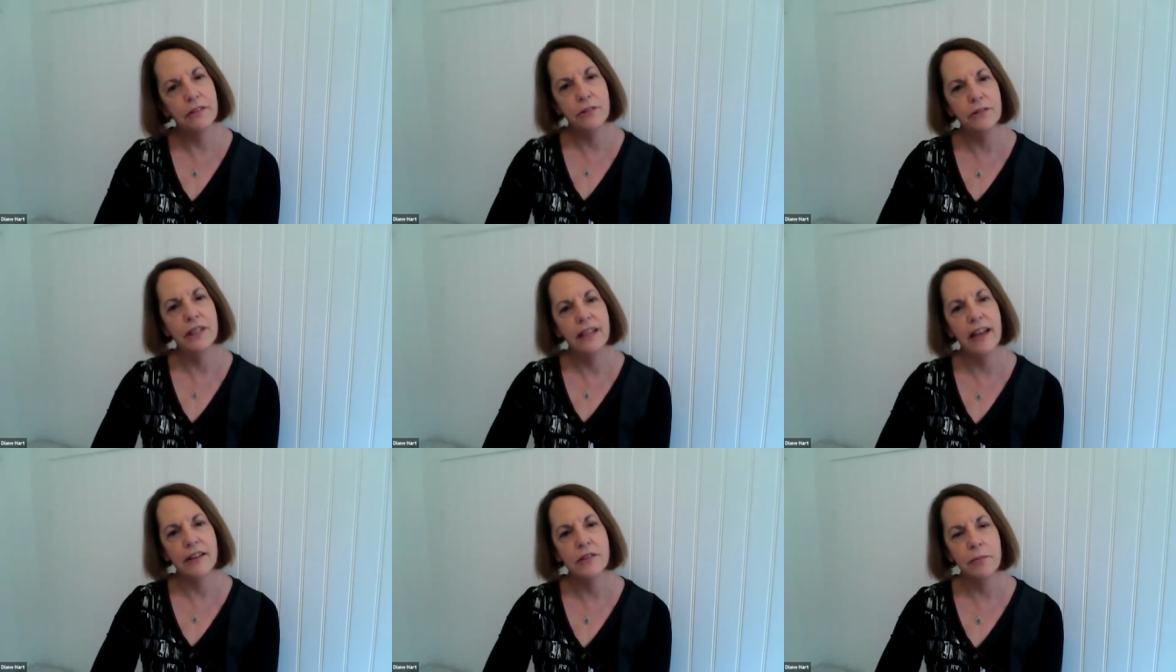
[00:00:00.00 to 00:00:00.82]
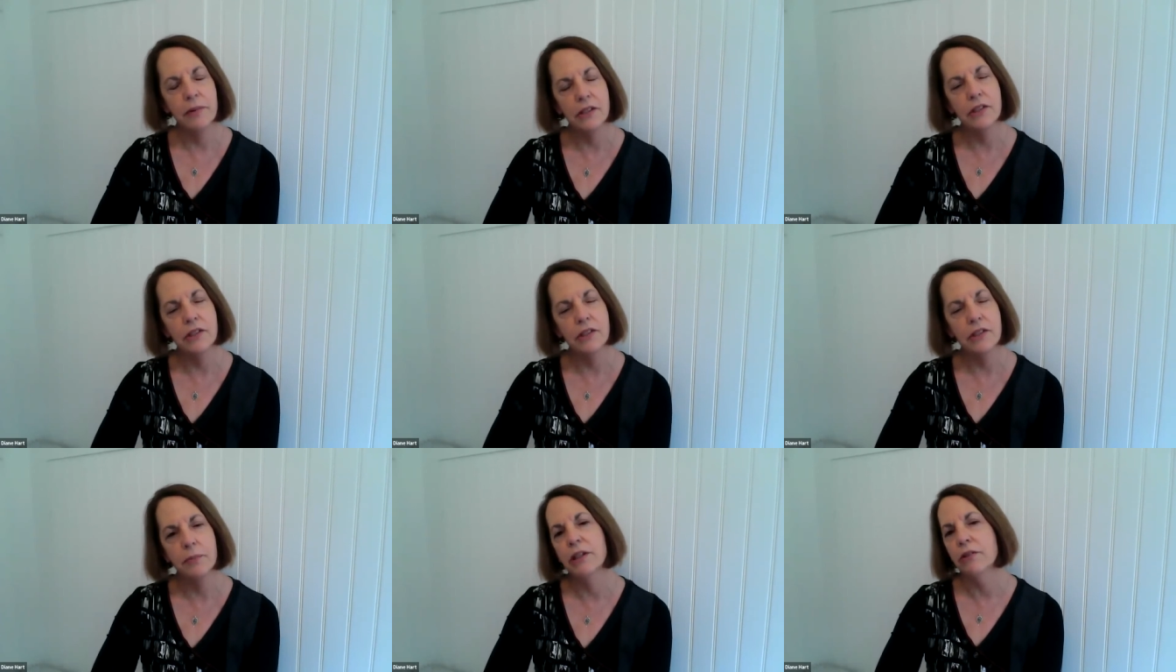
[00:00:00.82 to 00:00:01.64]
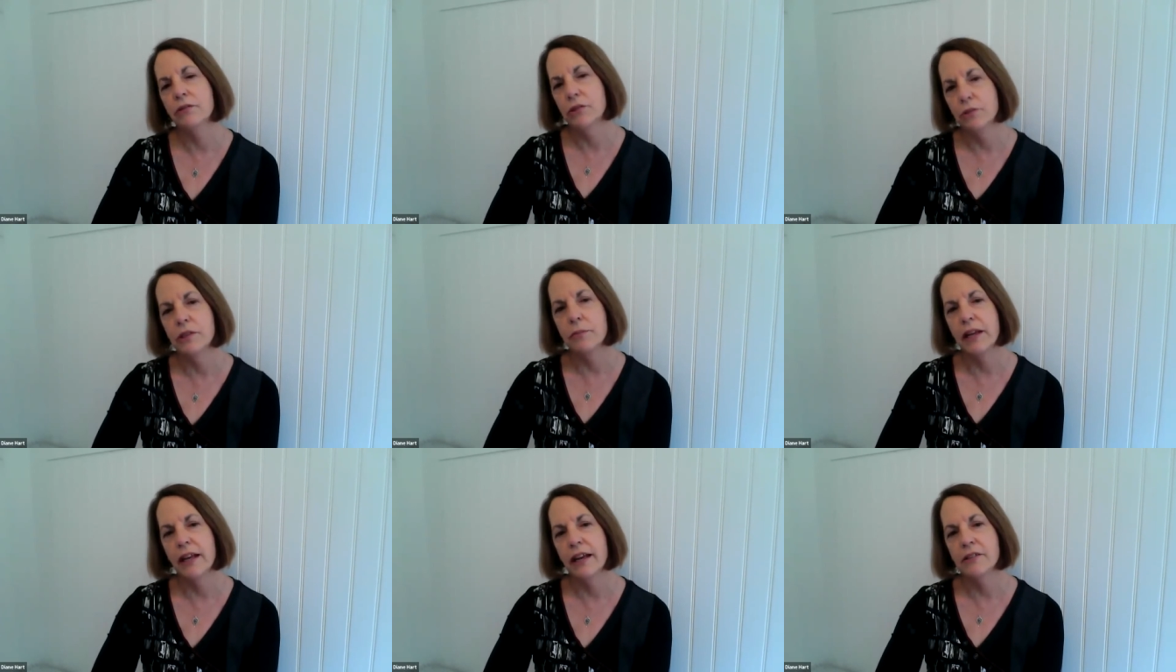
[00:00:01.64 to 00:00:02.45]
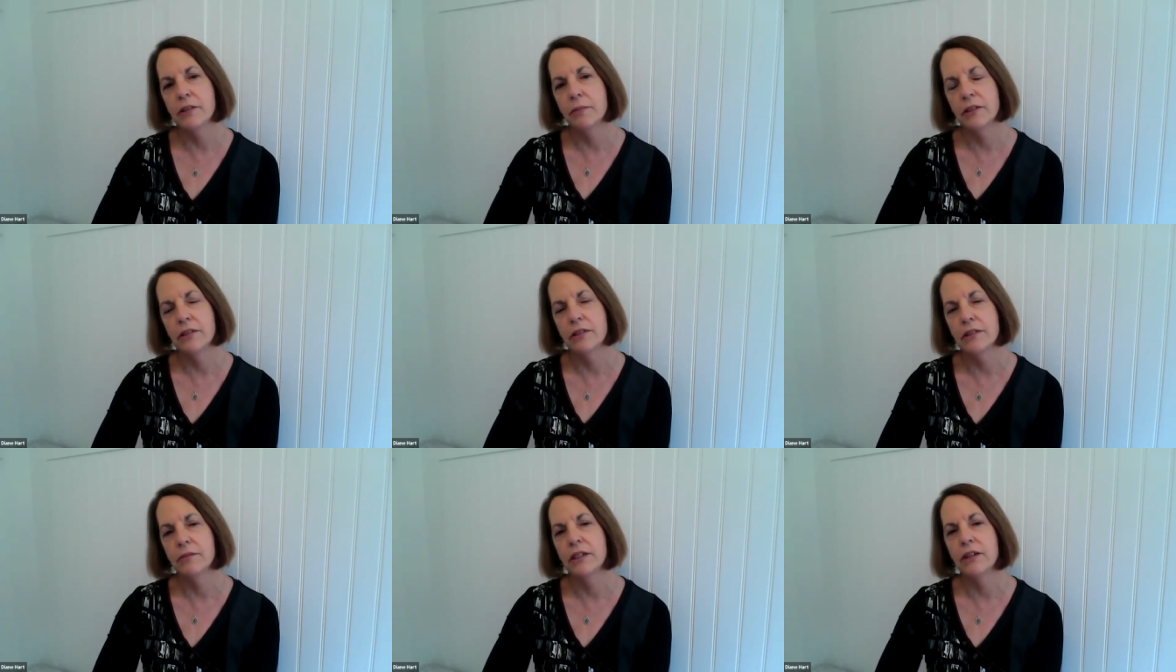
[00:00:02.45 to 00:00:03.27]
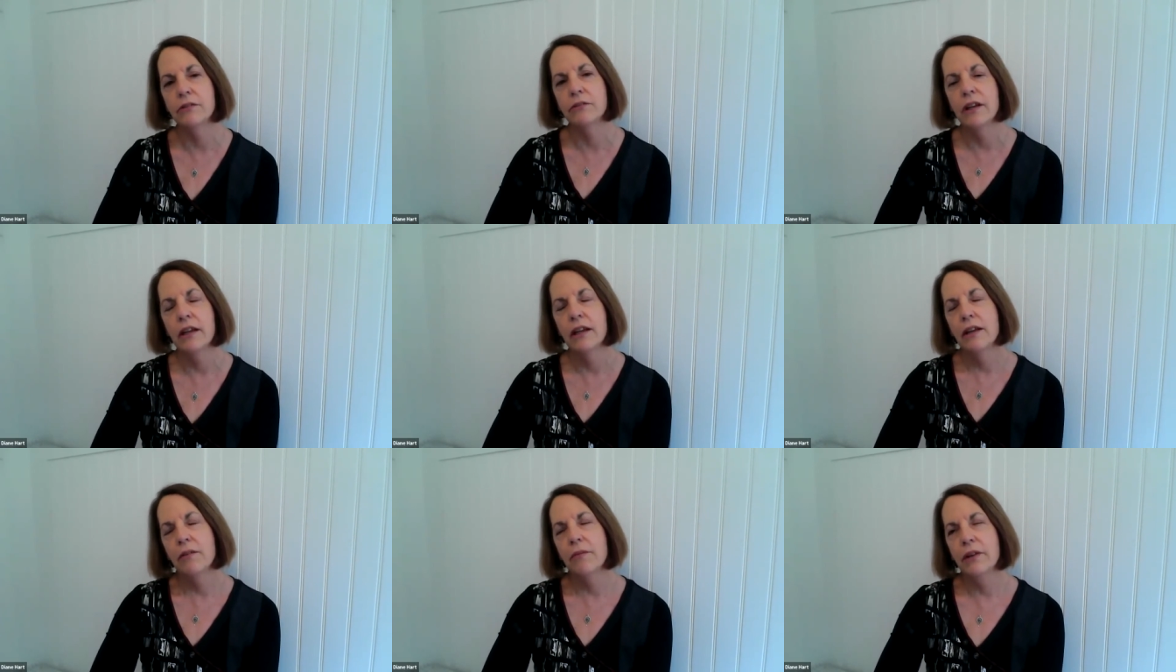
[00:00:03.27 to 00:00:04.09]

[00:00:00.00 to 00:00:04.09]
Still doing the exhibitions, but we don't do as many exhibitions and we don't,